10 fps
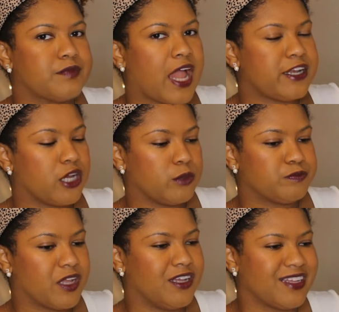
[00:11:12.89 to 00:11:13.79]
I don't.
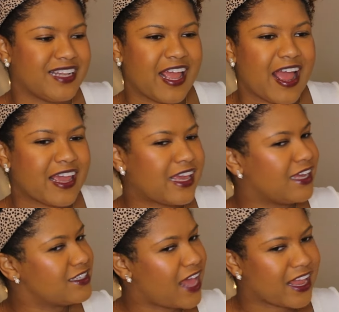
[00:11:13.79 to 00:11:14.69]
like I
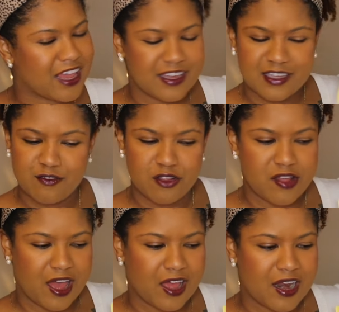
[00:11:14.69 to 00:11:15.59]
can't I can't give you
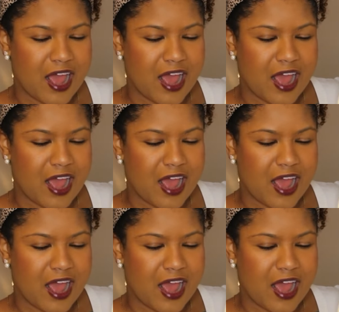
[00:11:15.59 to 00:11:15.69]
that.